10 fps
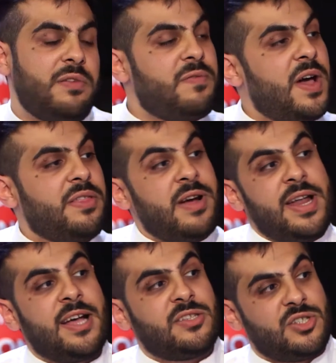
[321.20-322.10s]
didn't find the
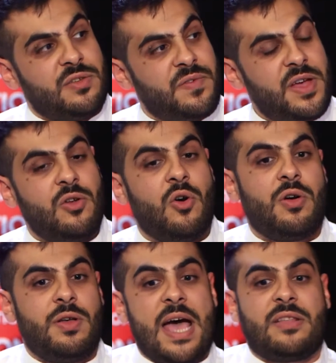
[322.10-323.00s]
right actors to fit
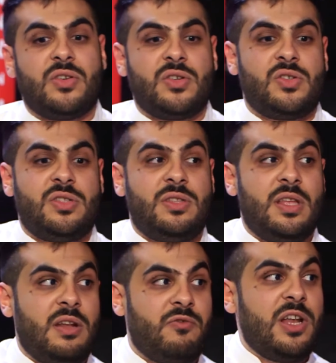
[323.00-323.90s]
or actors
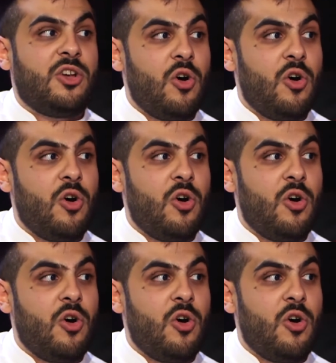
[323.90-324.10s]
didn't really